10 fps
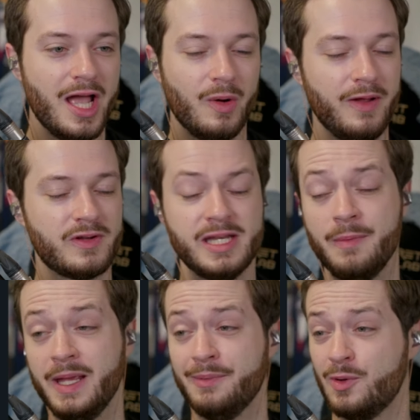Weaver's not
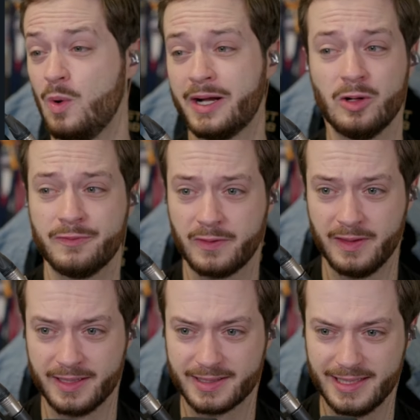being able to walk over
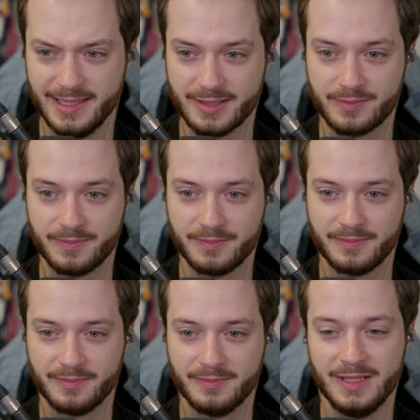things is
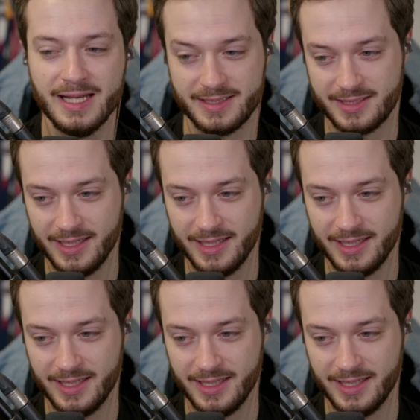nice.